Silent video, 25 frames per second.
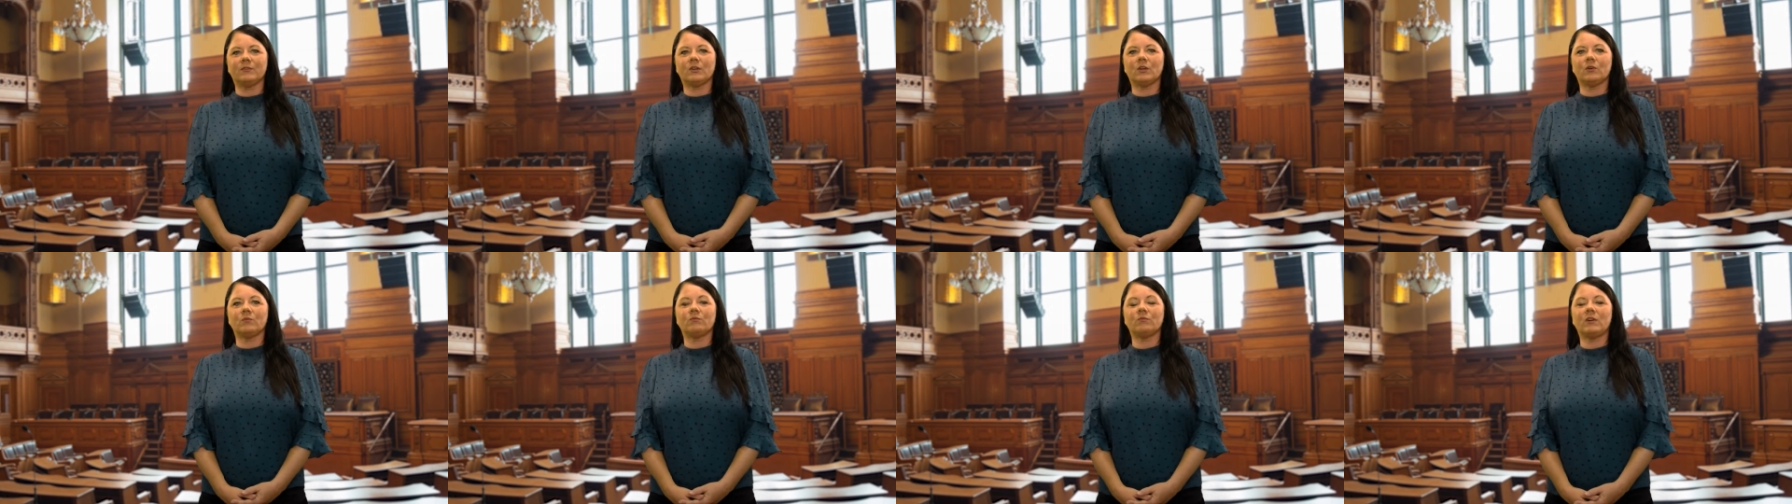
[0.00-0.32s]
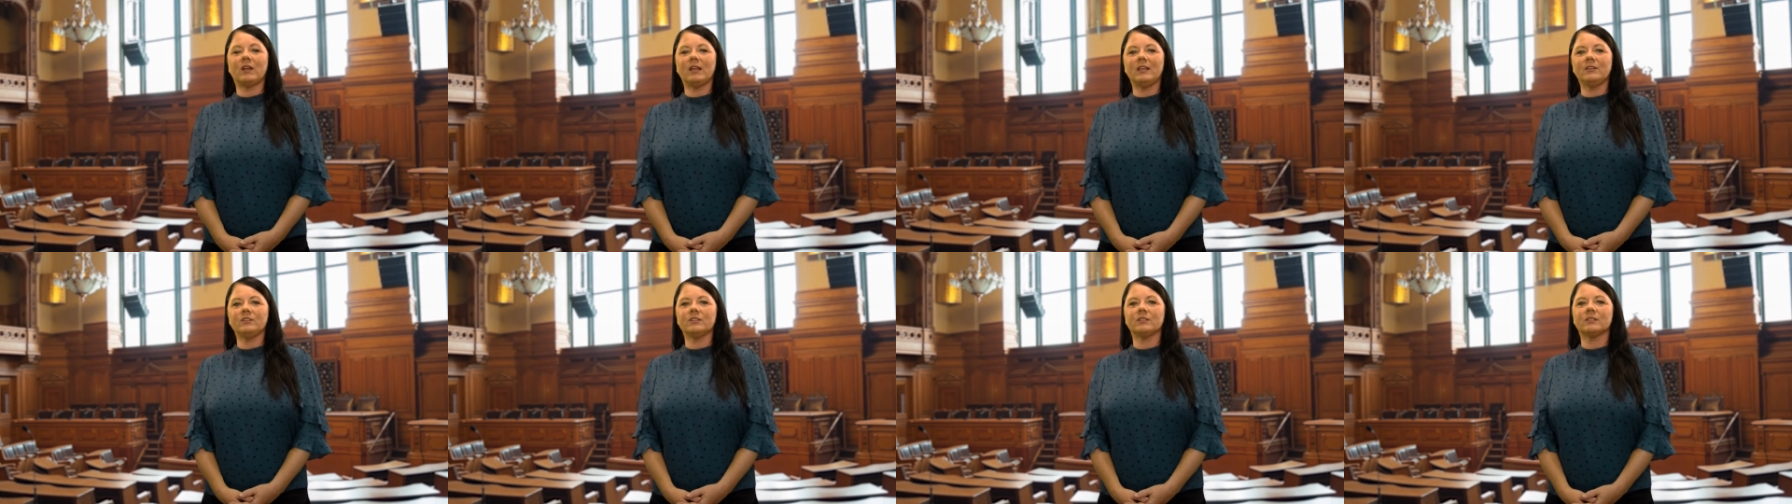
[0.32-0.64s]

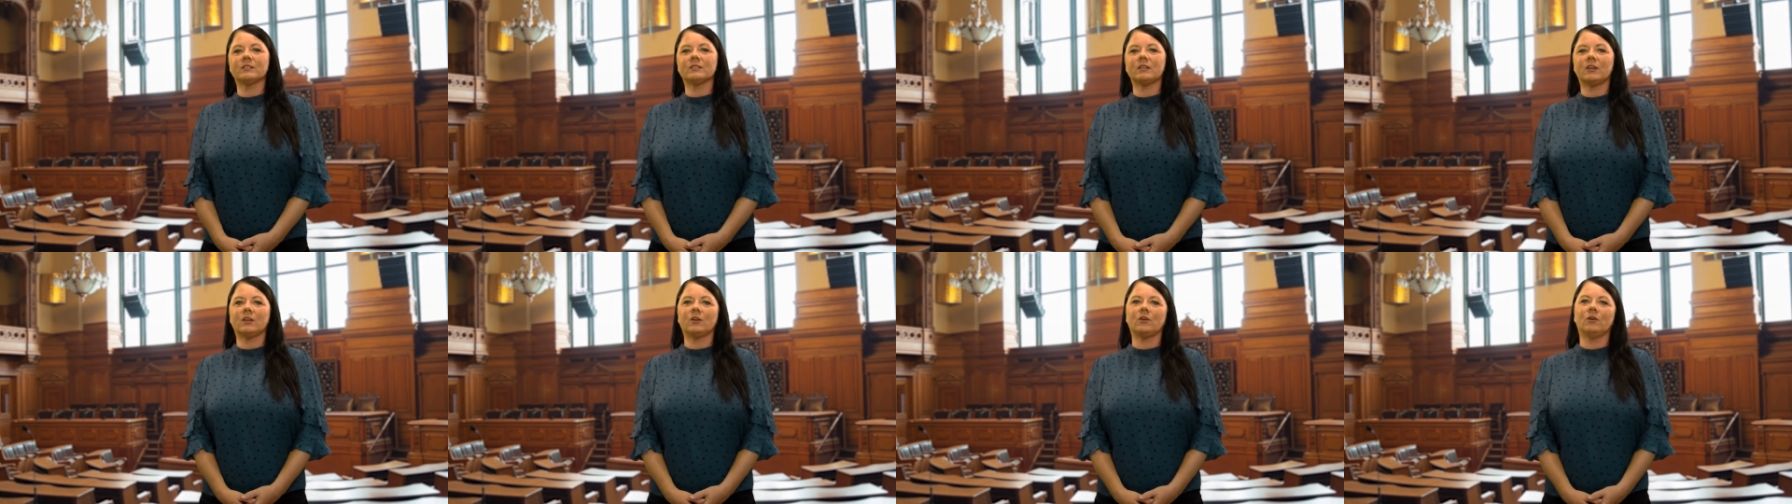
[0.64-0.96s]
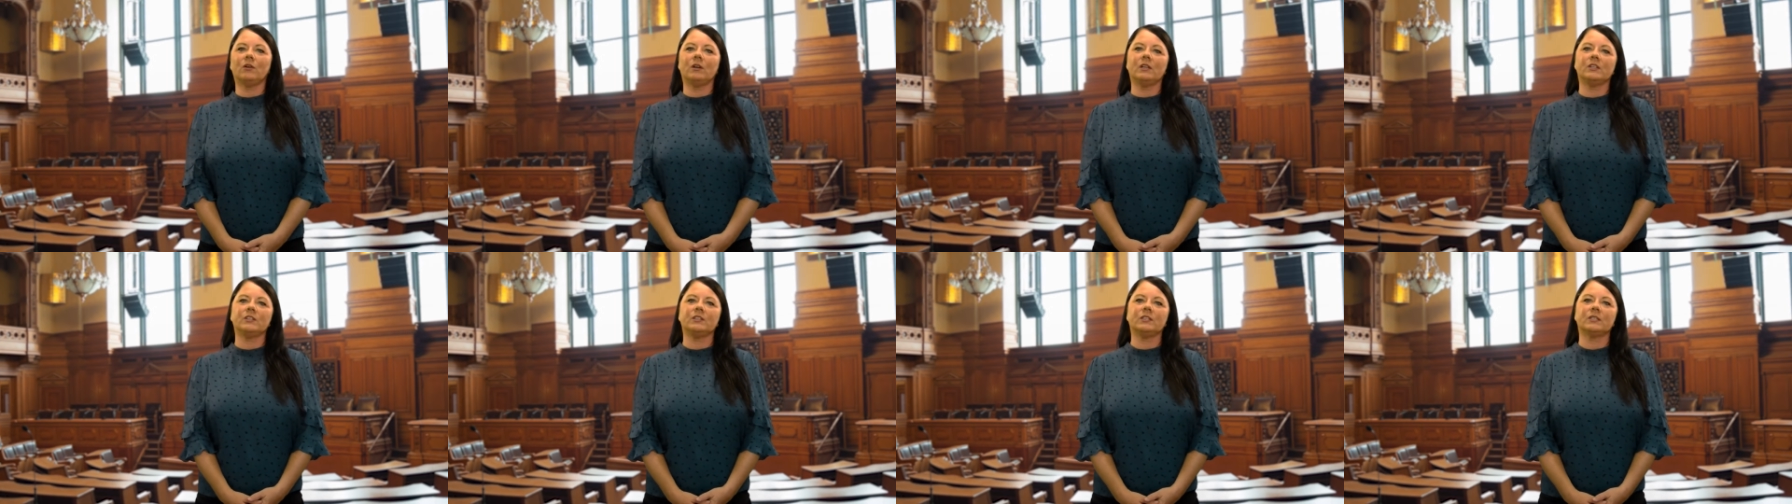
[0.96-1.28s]
courageous
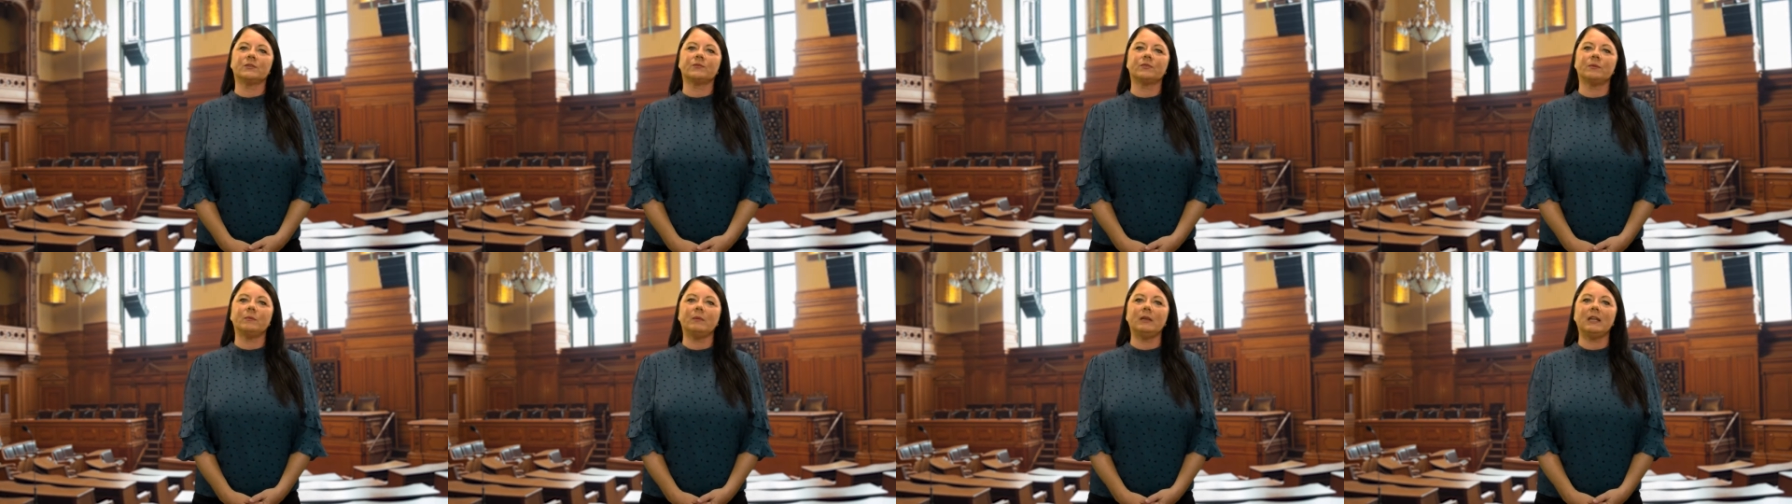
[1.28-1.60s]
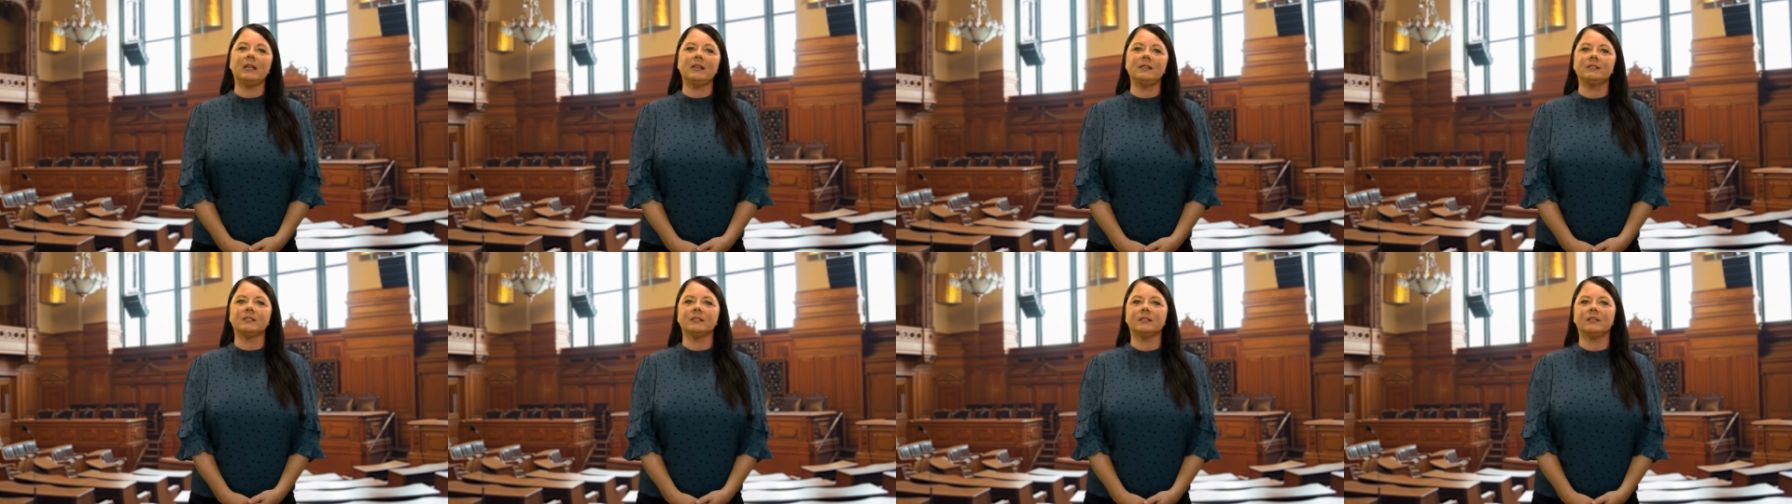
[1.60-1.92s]
psychologist from
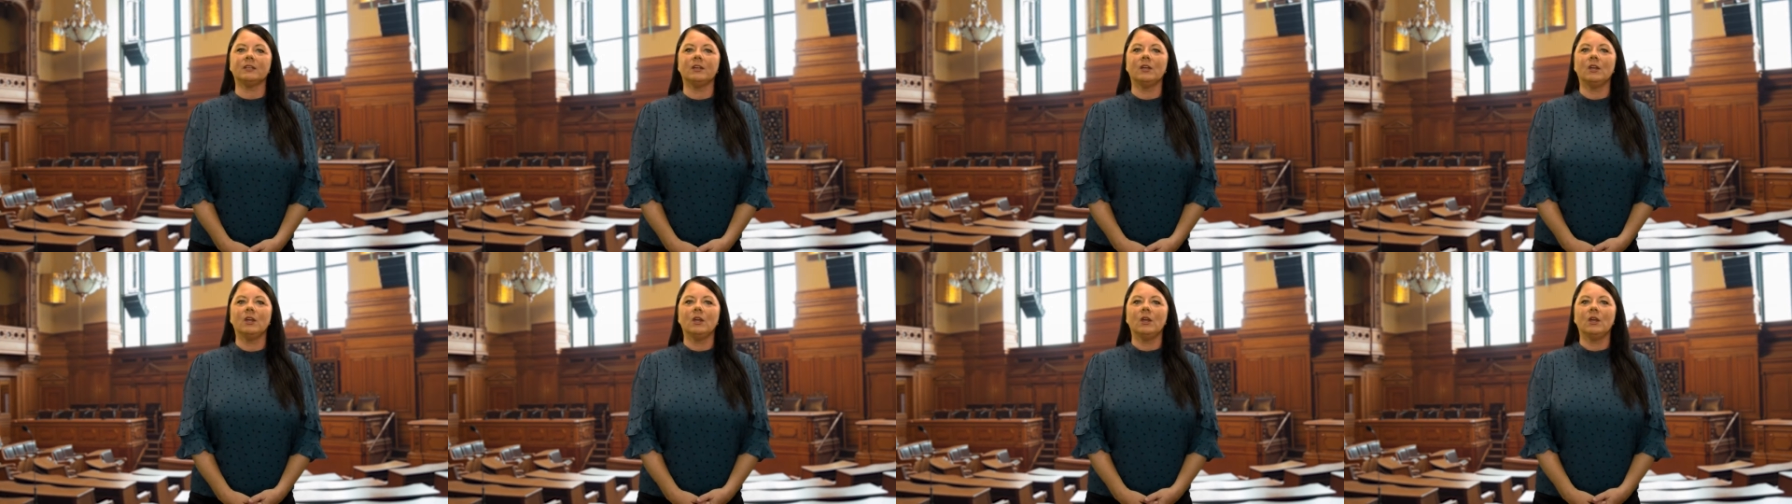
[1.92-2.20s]
London